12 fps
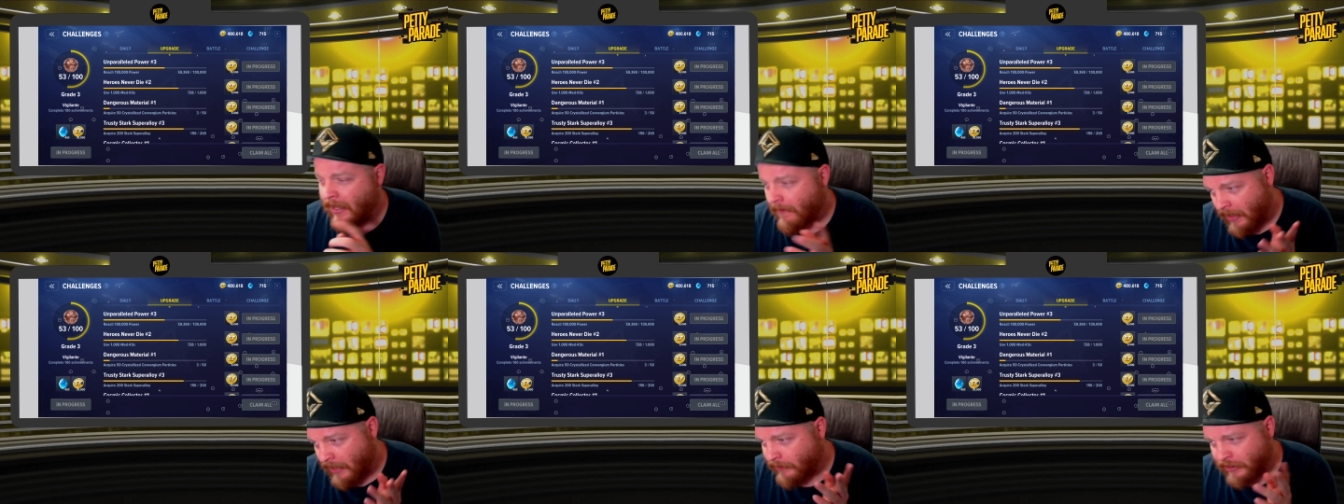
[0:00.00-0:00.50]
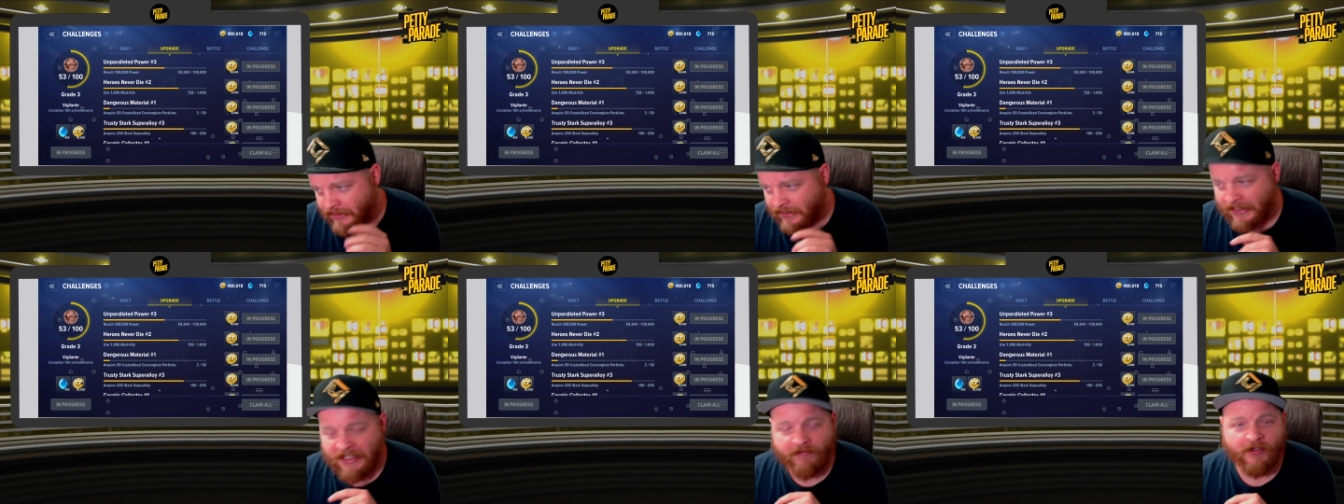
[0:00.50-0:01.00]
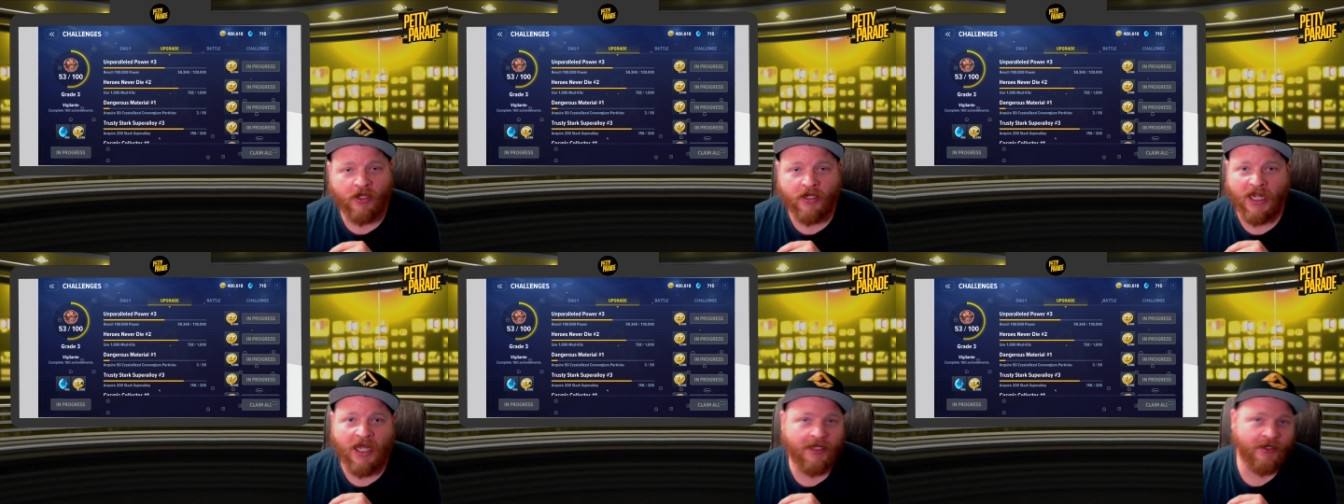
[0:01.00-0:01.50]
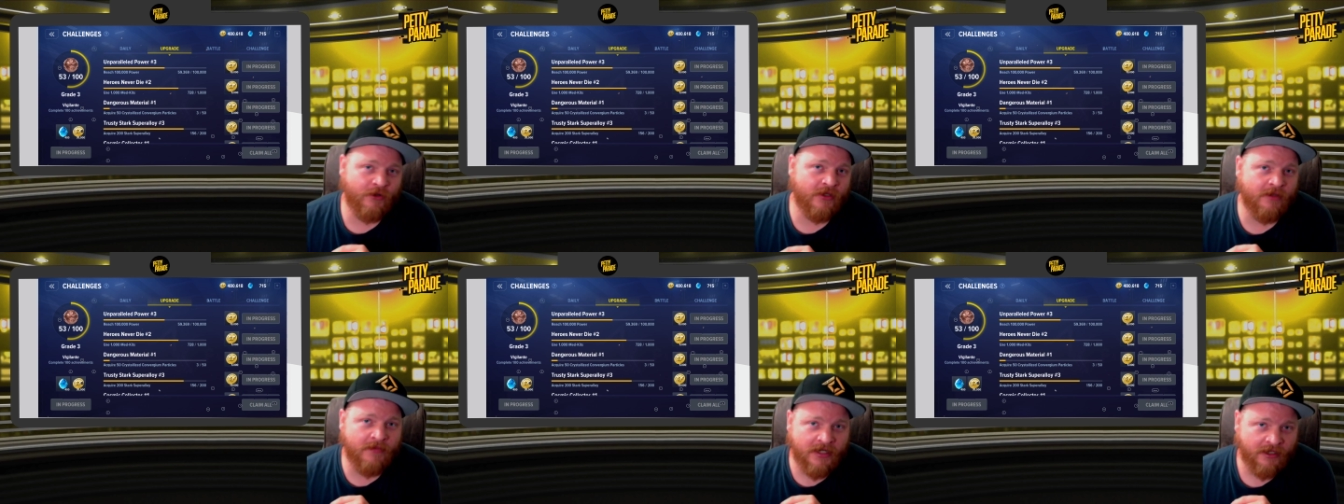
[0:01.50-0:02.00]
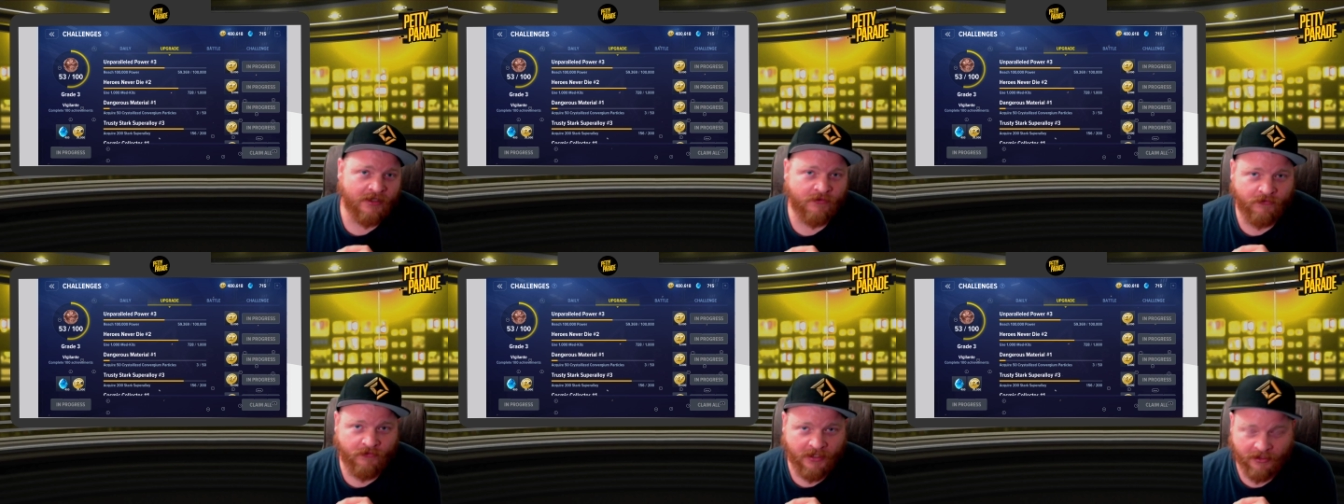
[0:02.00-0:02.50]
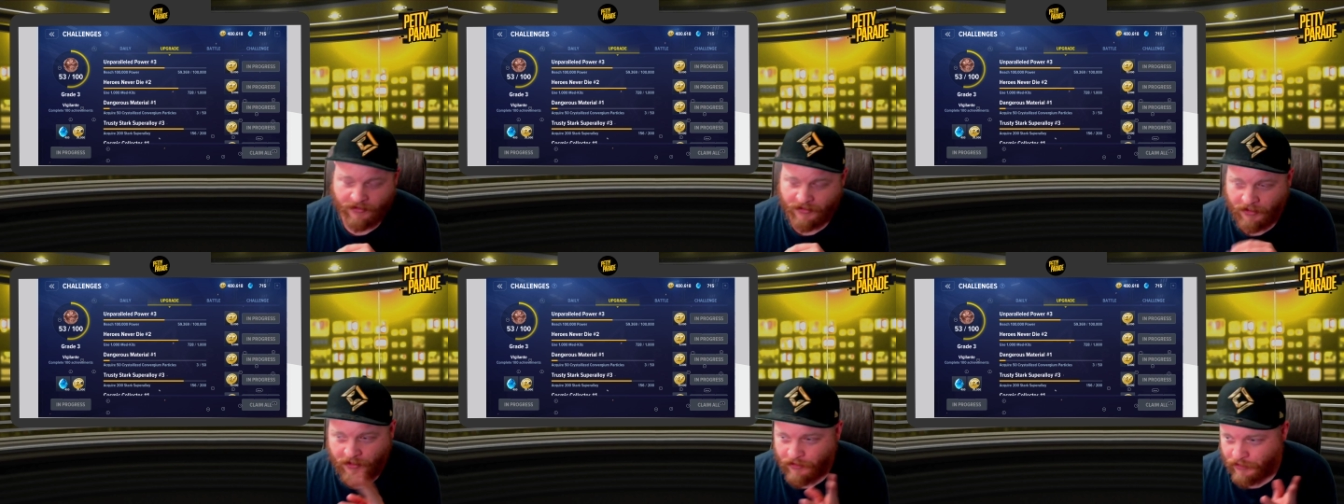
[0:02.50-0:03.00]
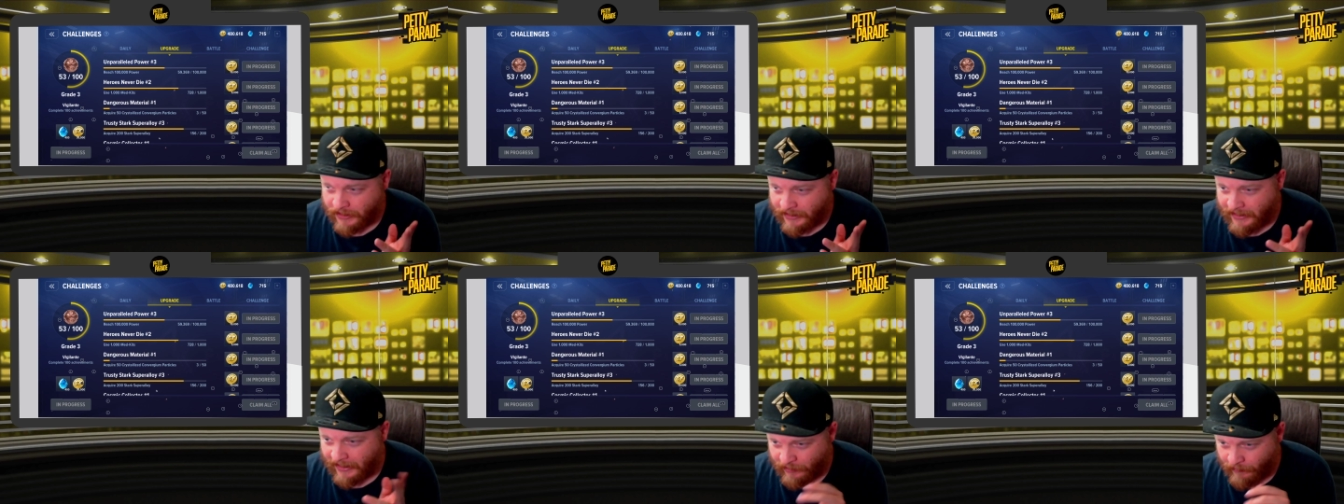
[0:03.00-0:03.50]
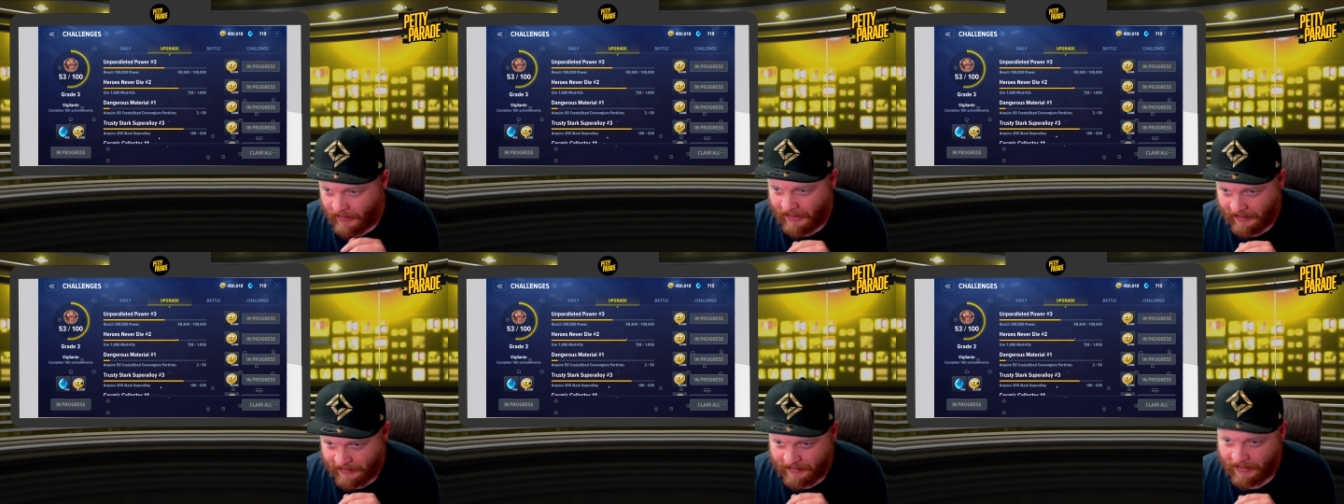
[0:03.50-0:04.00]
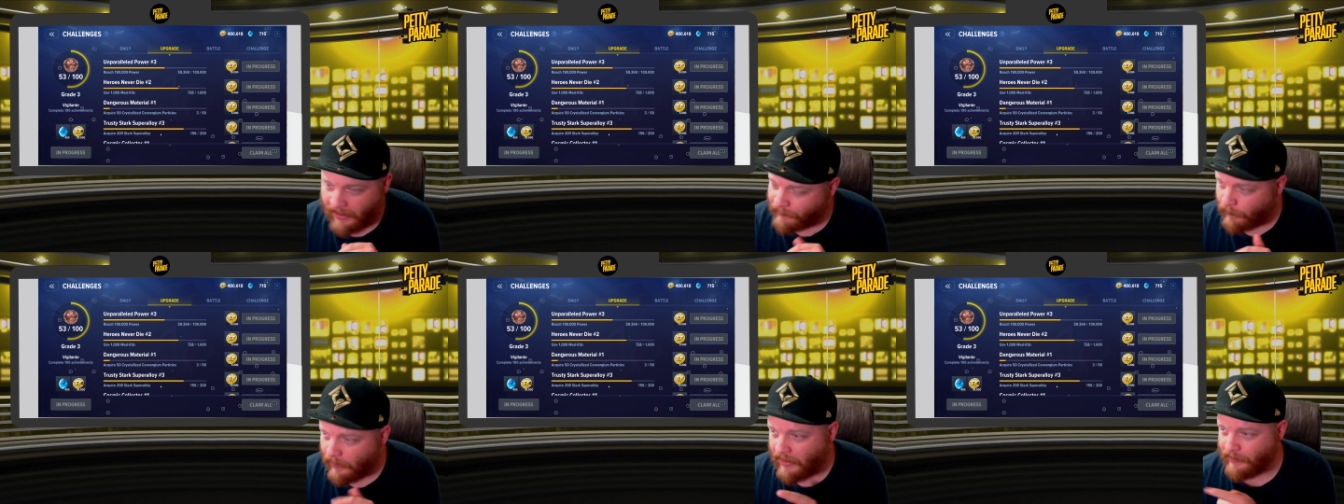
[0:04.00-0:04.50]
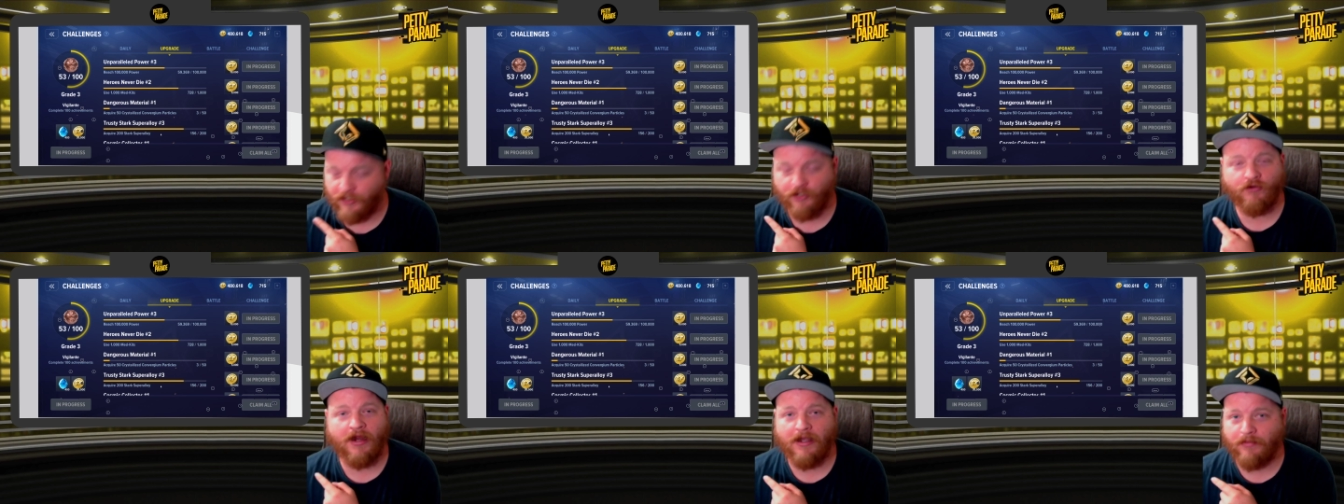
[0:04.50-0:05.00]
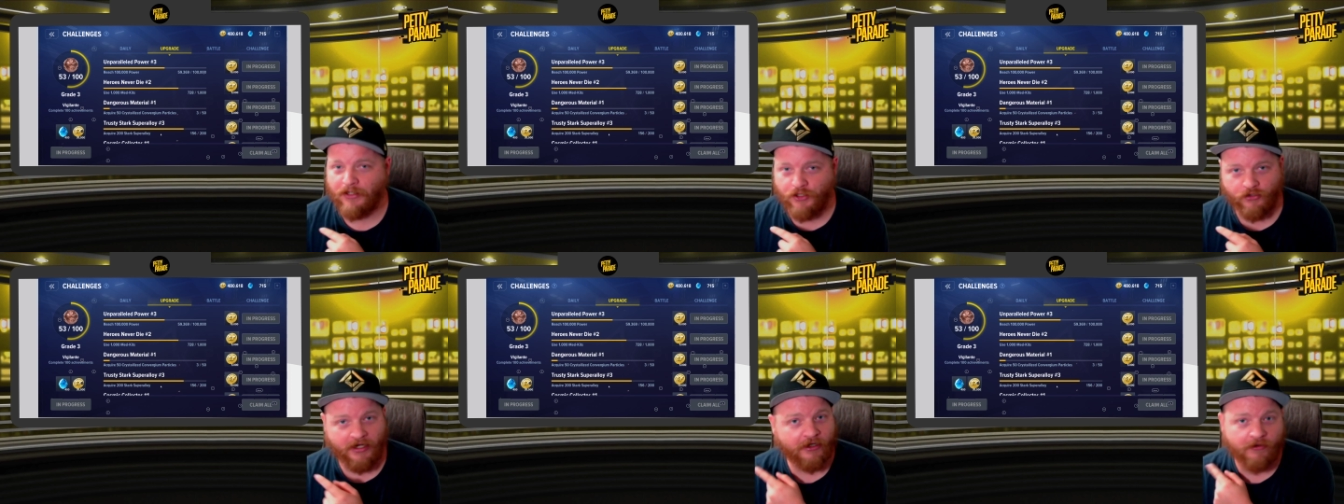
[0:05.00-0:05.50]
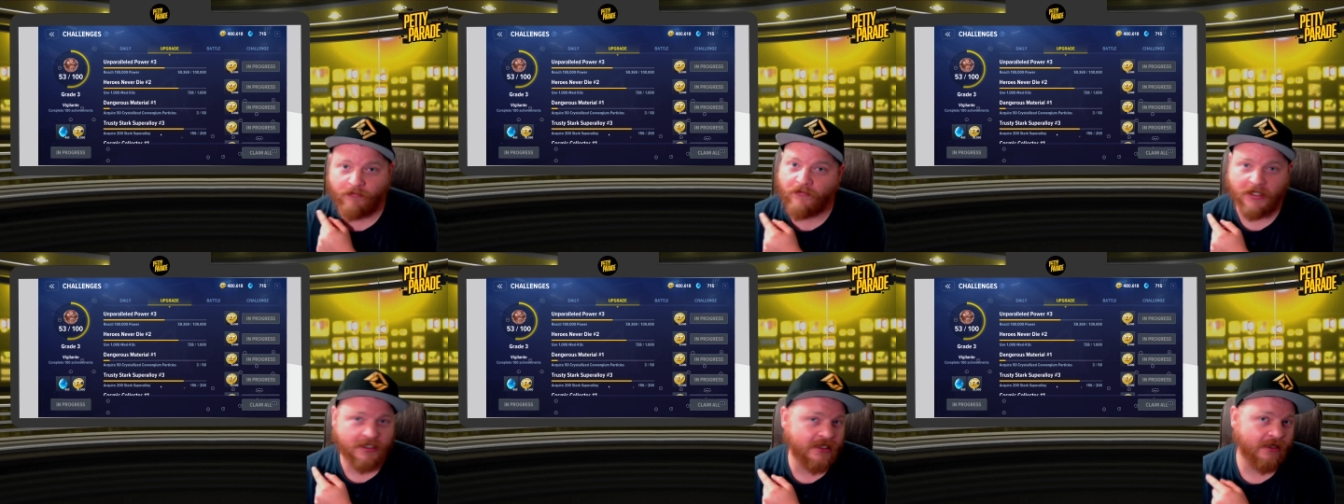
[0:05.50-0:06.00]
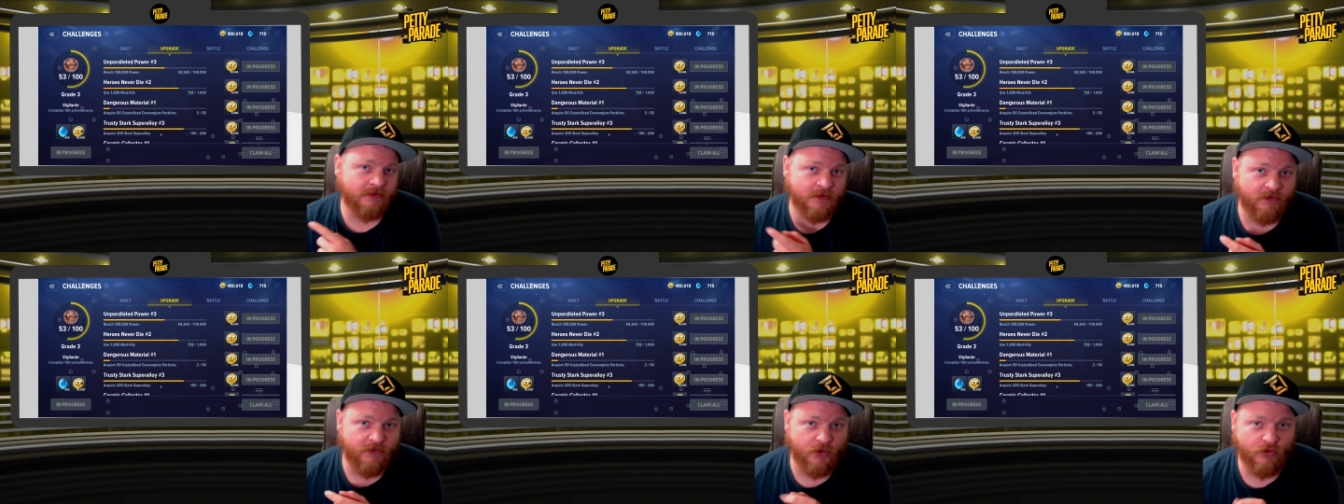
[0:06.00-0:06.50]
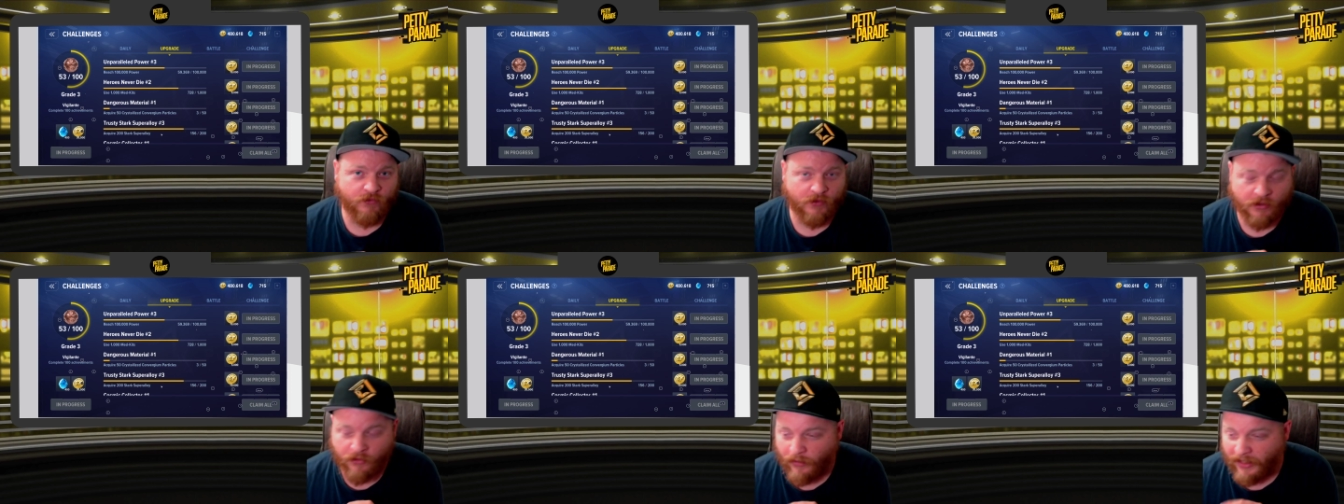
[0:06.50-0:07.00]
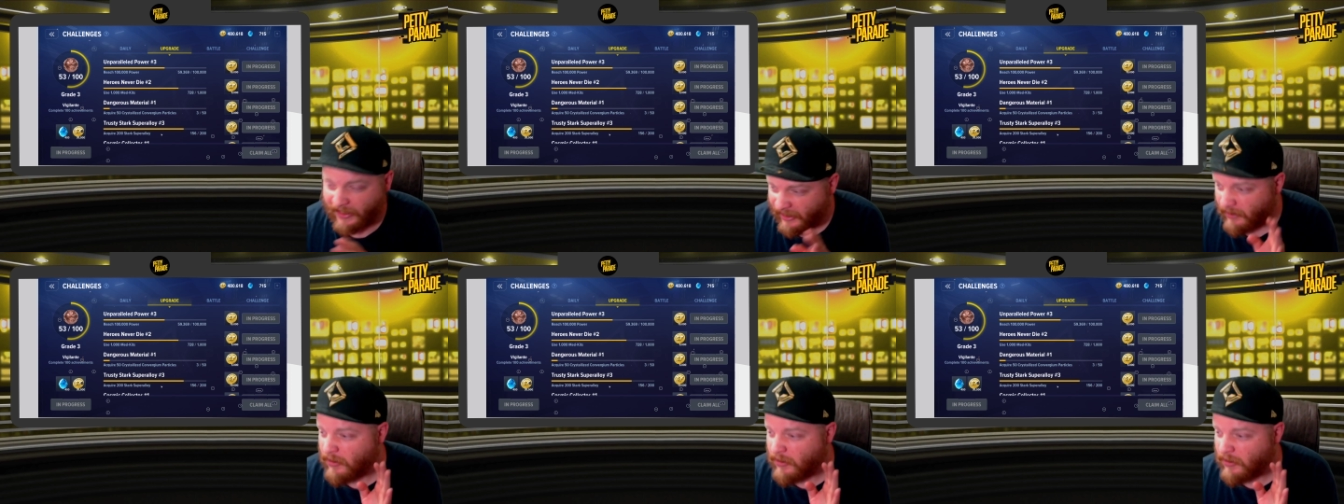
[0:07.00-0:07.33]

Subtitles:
maybe just leave it on auto in the middle of a field so you're just decimating stuff while you're grabbing a drink and fixing up some food real quick.